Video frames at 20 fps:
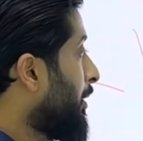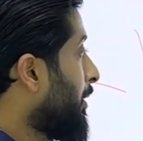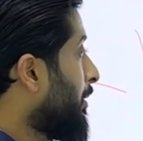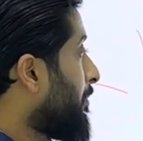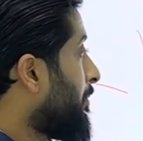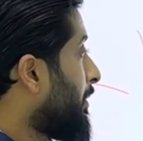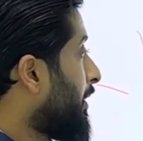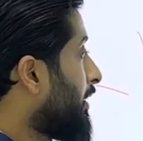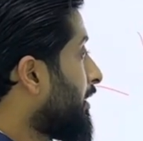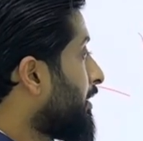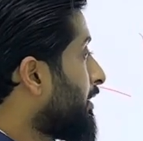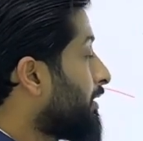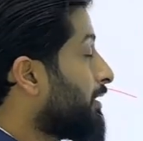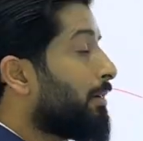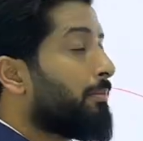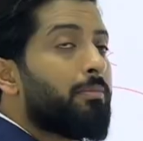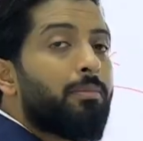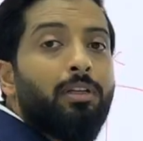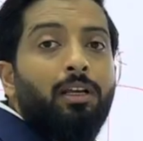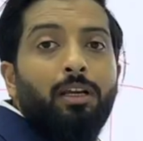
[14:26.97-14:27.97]
But
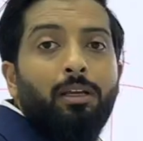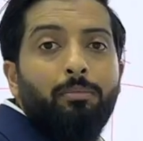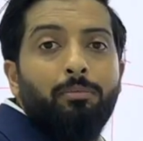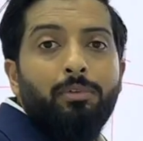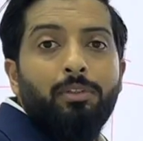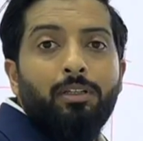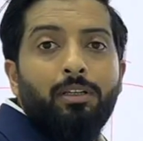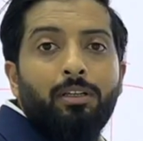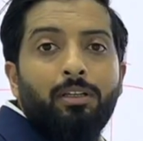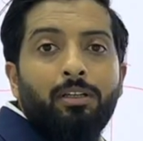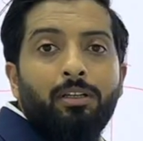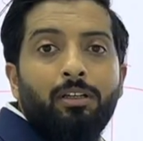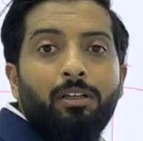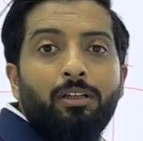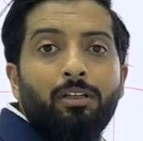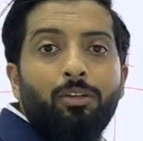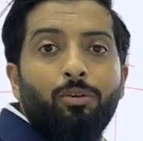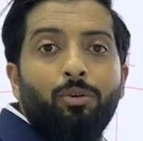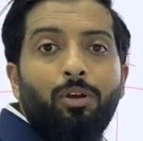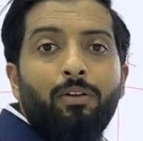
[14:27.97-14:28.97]
sometimes
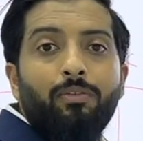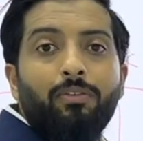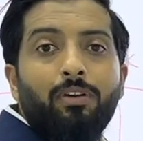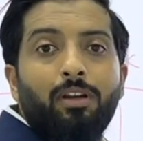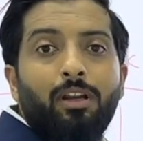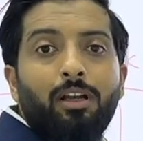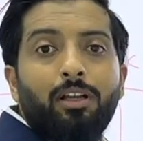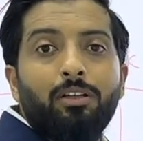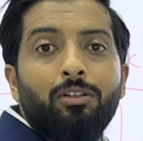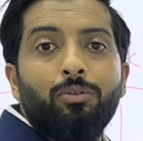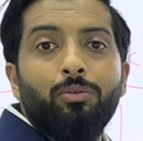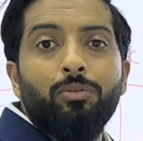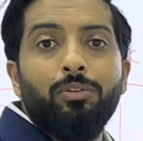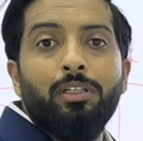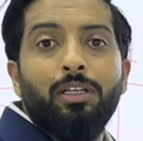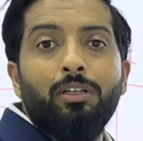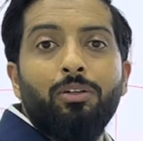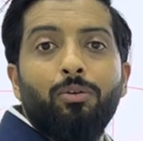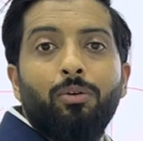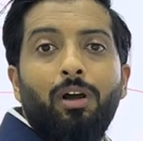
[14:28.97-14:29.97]
you have clients who
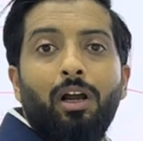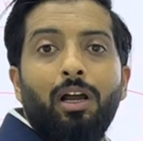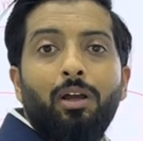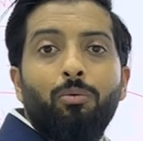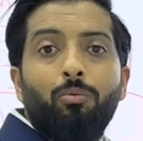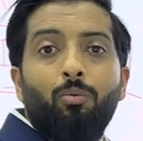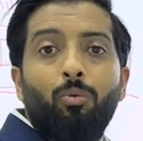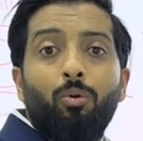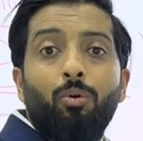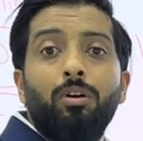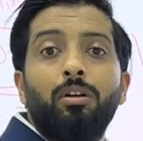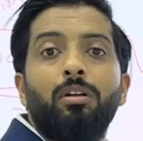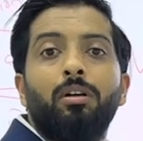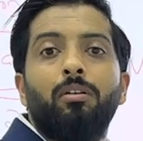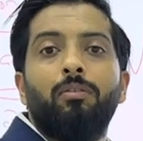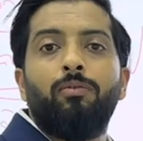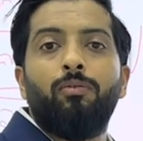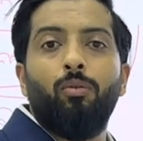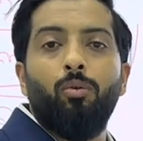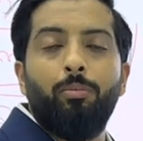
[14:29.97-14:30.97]
say, no, I want a
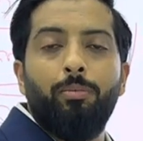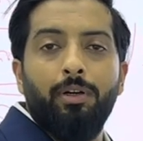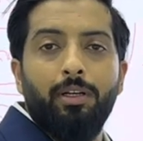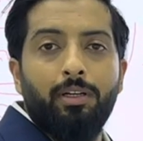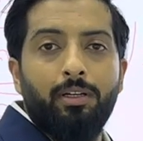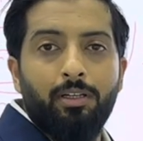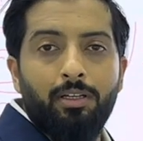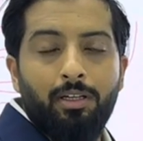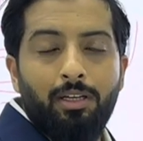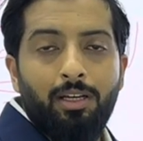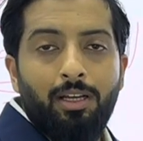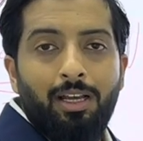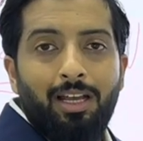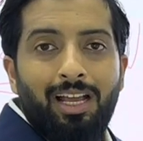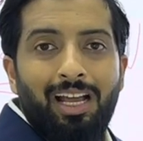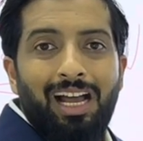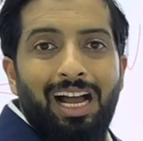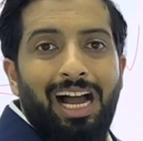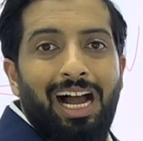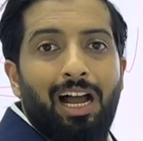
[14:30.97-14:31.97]
four bed.
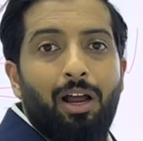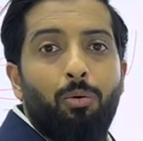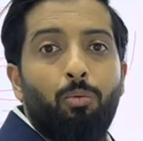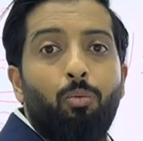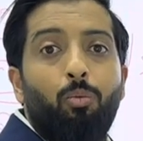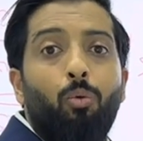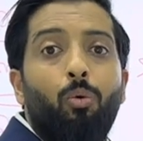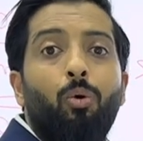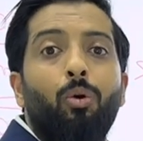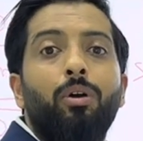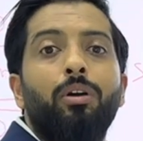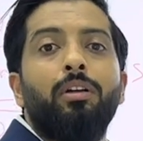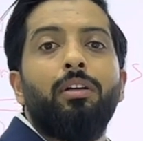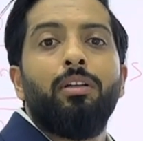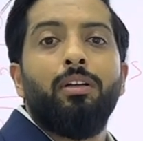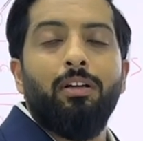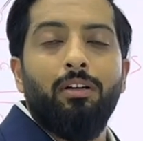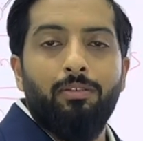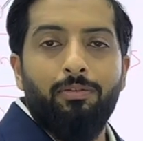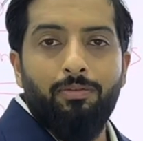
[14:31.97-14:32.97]
I want
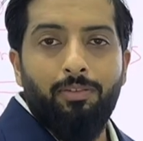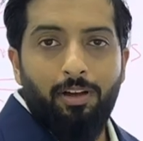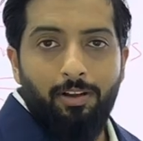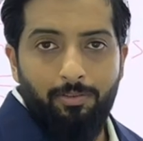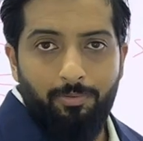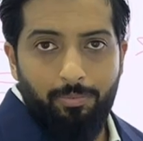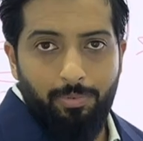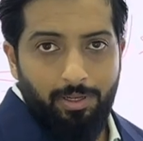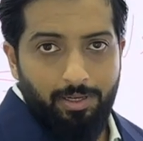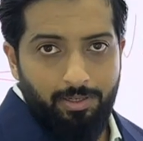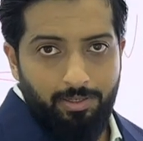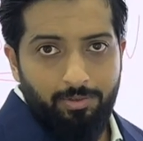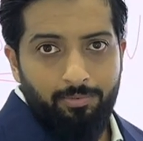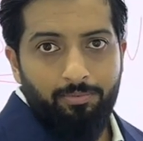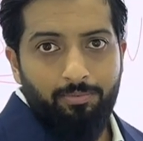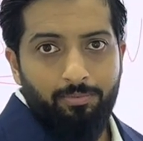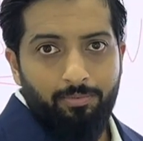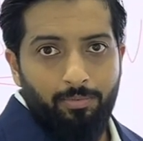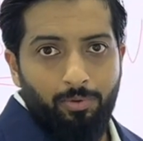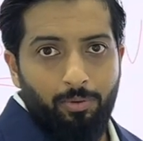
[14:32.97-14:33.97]
a five bed,
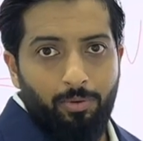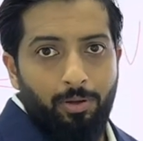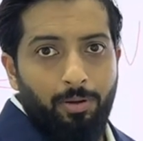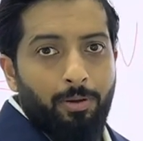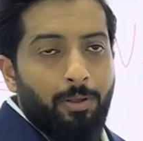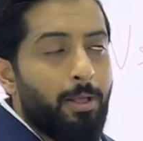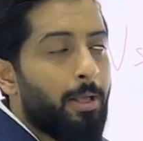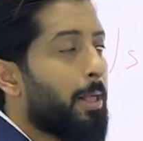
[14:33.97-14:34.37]
okay?